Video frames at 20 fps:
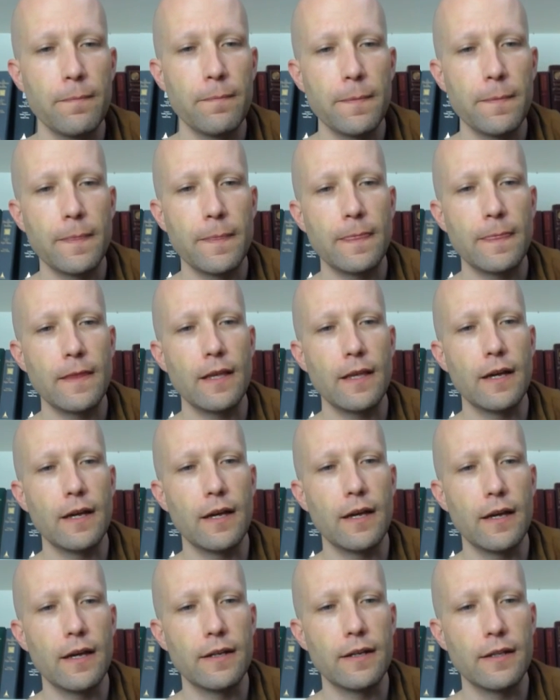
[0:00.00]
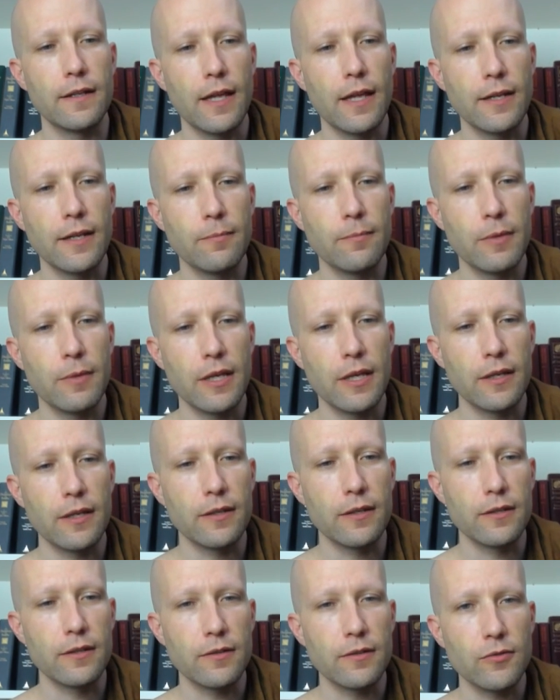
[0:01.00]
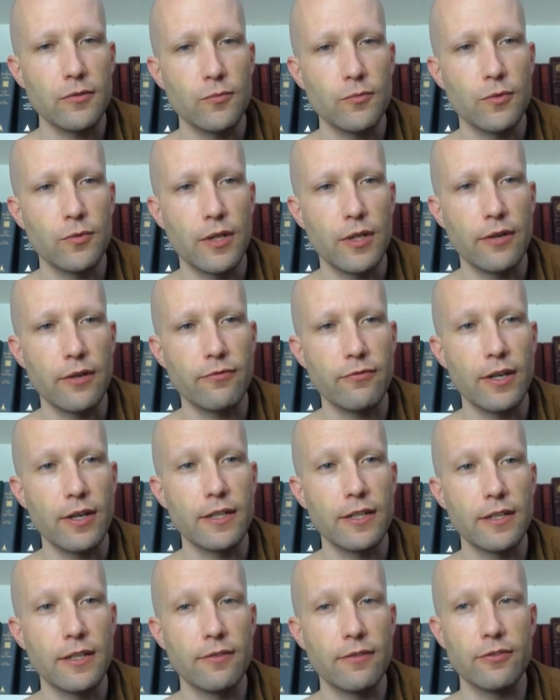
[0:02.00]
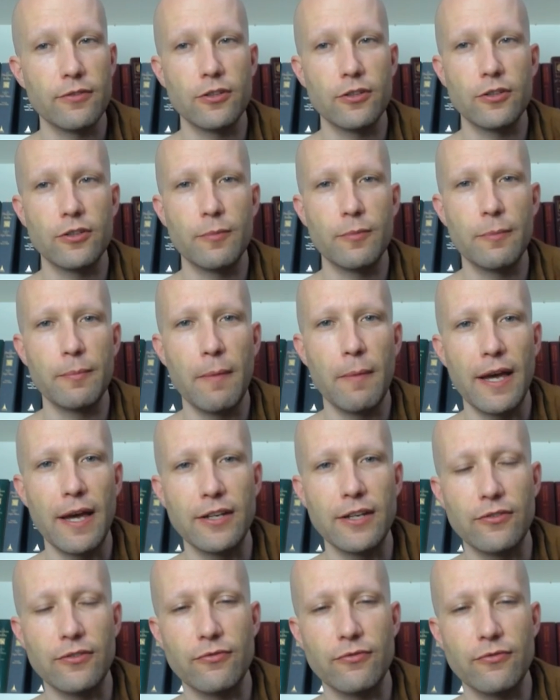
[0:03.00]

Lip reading: an enlightened being will not find it difficult to be mindful.